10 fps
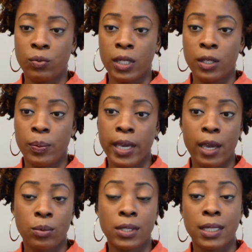Really be
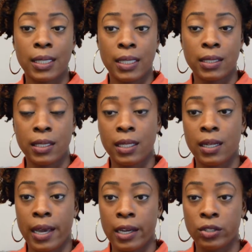able to
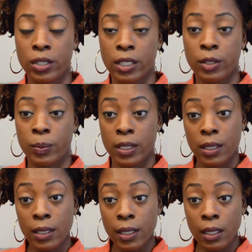listen non
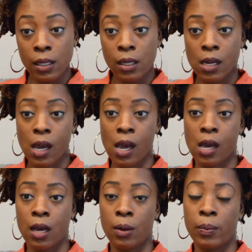judgmentally
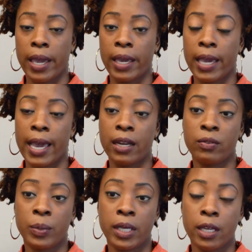um, and kind
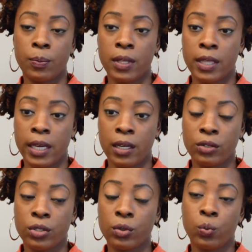of be
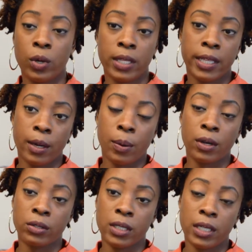empathetic to what that
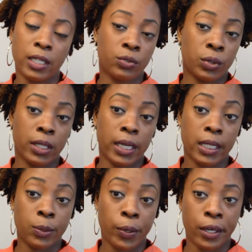person is really
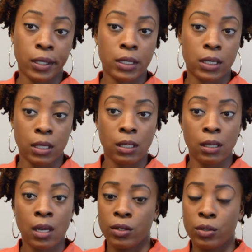
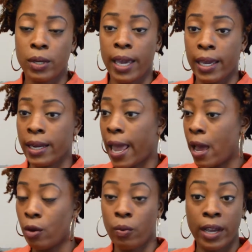experiencing. You can
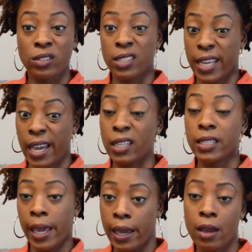outright just
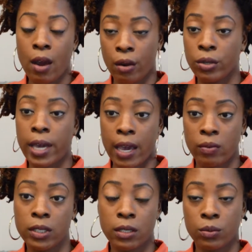ask, hey, are you
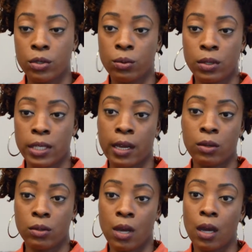having some
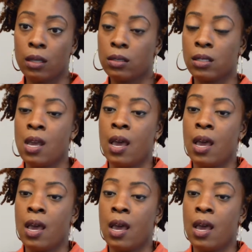suicidal thoughts?